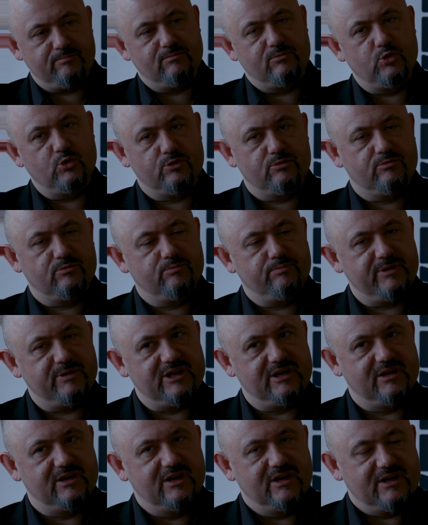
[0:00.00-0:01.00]
would
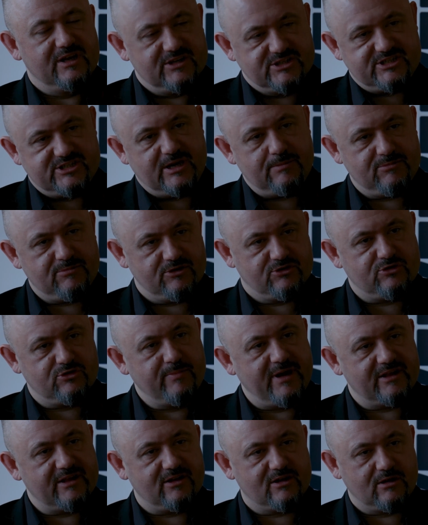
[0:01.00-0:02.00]
be tempted to
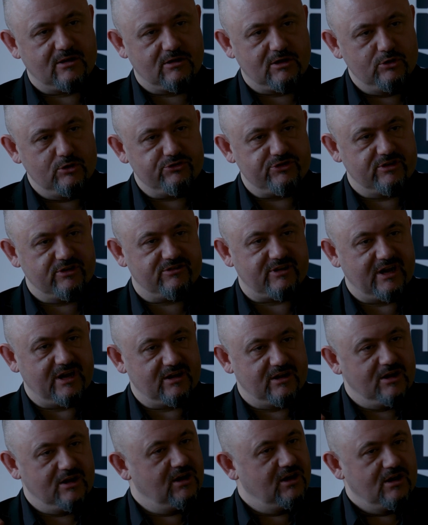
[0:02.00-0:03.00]
make the conclusion saying,
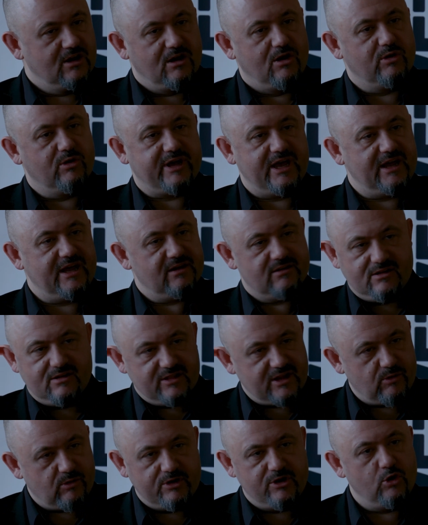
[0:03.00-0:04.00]
okay,
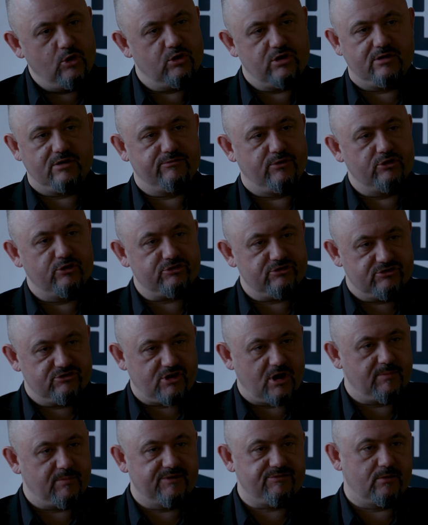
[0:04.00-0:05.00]
there are no conversions
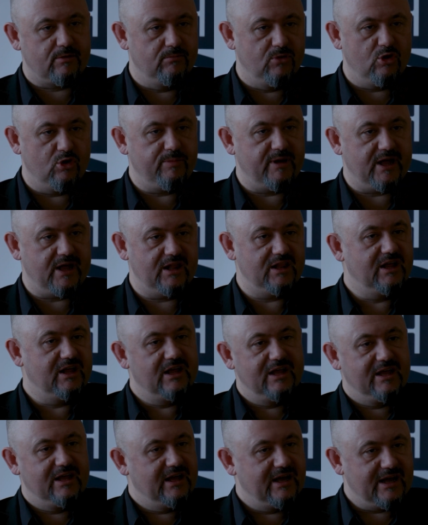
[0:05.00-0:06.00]
coming from mobile,
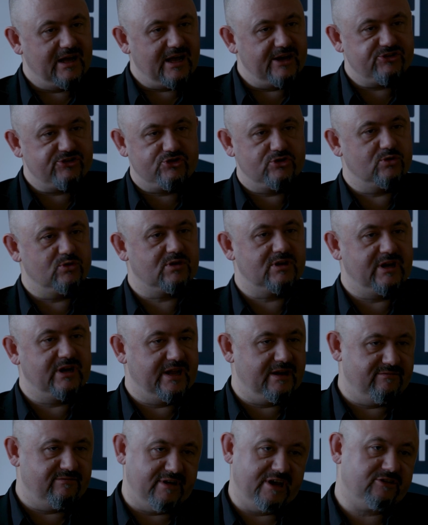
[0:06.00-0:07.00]
I shouldn't
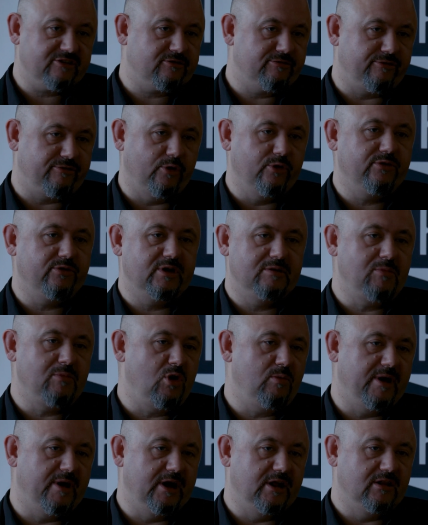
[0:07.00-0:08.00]
invest further in
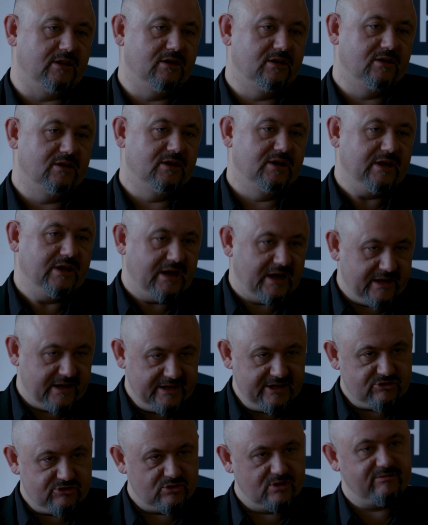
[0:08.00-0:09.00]
mobile. I
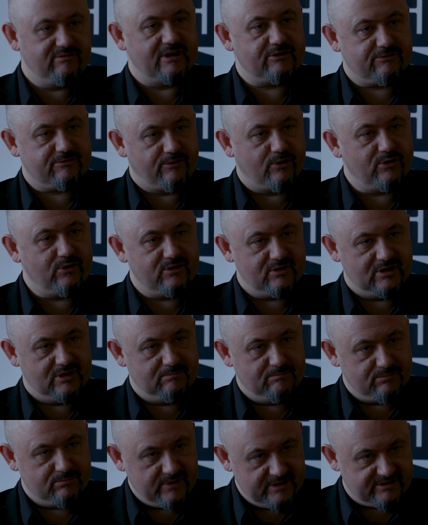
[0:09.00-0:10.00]
need to invest further
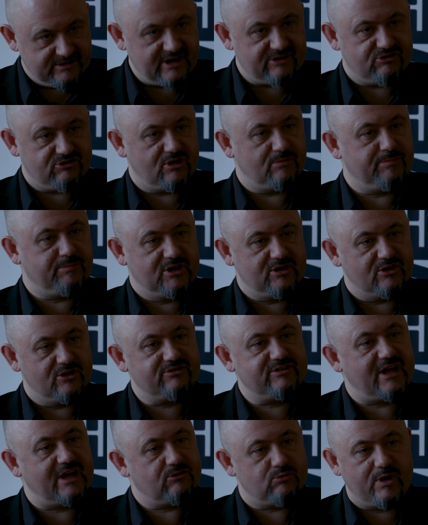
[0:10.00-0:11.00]
in desktop because
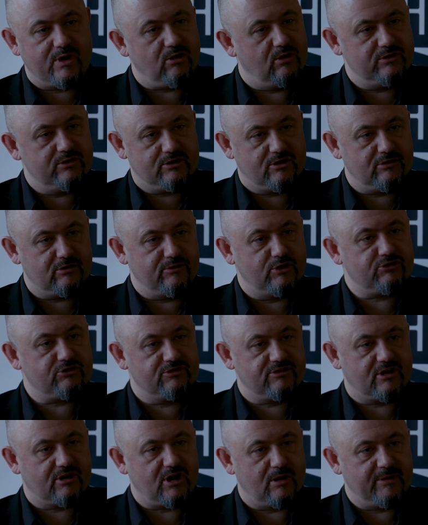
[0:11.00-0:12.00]
that's where all the
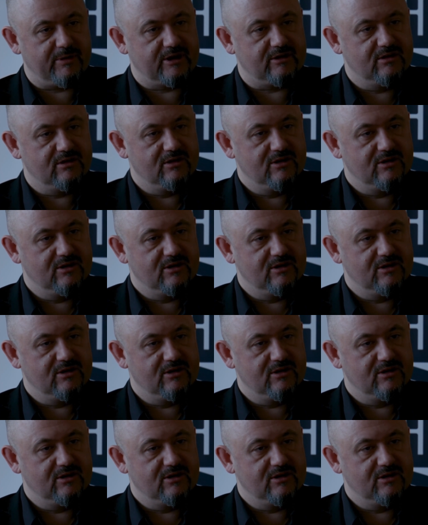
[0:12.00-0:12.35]
conversions are coming.